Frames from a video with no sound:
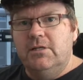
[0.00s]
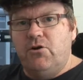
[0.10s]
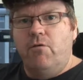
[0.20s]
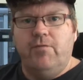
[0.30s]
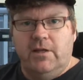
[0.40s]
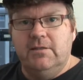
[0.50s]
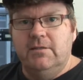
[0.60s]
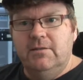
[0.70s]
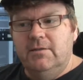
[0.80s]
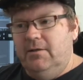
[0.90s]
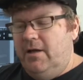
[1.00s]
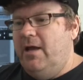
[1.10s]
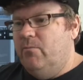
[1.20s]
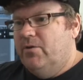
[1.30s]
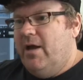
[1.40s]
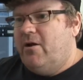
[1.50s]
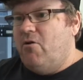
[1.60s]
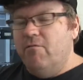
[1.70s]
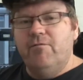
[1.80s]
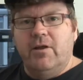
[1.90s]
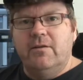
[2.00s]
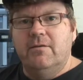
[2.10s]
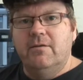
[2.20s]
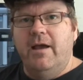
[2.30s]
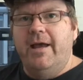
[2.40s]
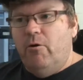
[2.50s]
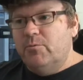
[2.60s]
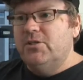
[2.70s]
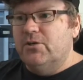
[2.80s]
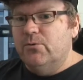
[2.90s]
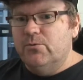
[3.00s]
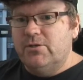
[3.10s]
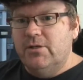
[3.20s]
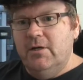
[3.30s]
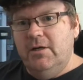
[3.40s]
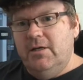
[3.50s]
is conflict. And without conflict and obstacles,